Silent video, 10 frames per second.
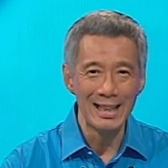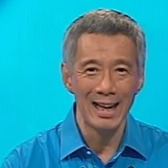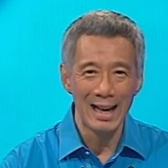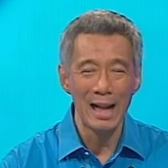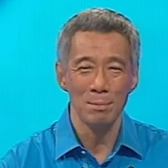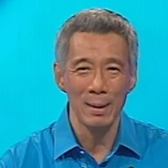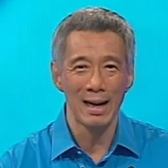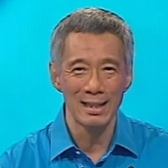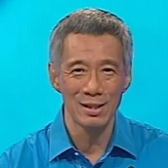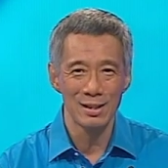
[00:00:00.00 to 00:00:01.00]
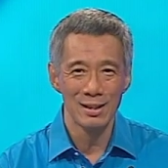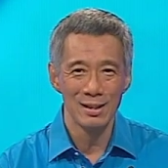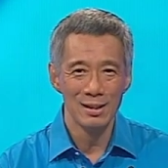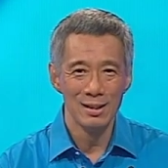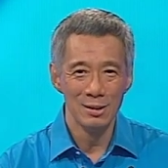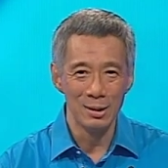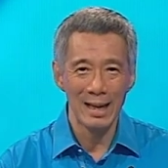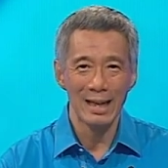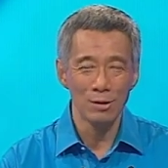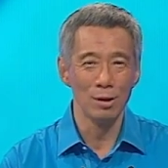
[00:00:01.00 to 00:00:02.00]
there helping us to
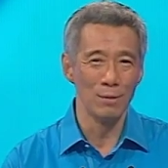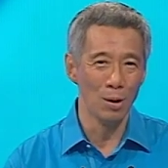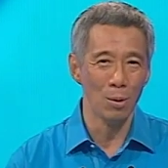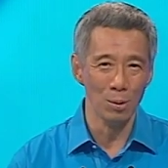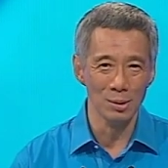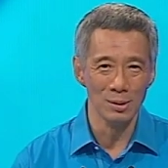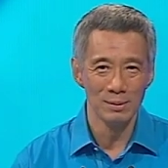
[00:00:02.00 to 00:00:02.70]
get out of the hole?